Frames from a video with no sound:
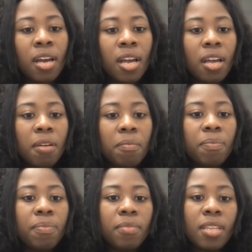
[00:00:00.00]

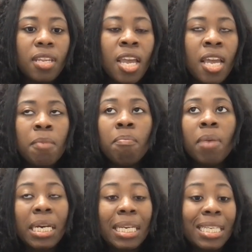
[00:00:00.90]
um, and
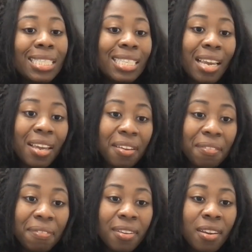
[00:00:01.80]
money
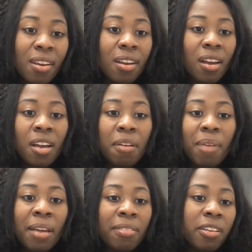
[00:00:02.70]
saved. Um,
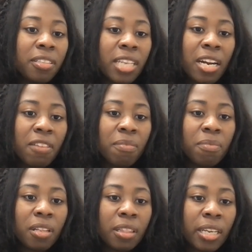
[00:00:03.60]
I looked at it
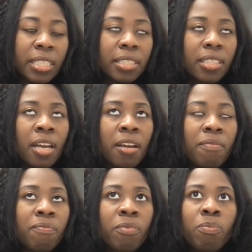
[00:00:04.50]
from the lens
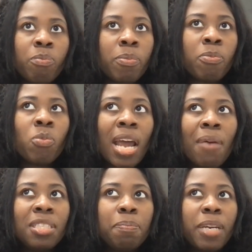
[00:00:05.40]
of when I
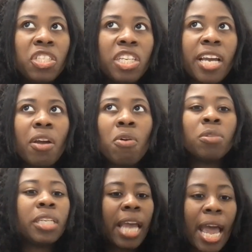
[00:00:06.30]
was pitching, I
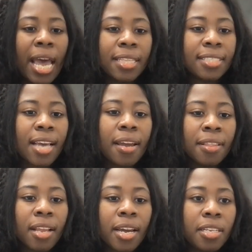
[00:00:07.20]
only had the
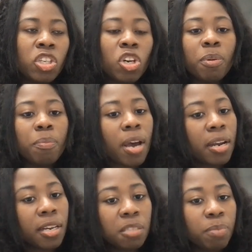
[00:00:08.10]
satin line turban
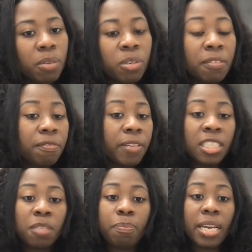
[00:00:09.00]
products, but we've yeah.
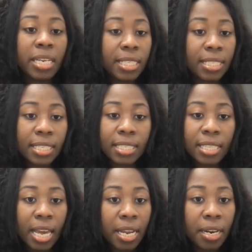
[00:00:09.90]
expanded since
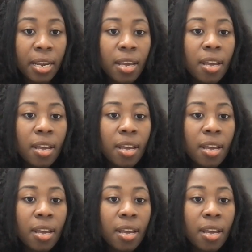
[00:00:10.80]
then.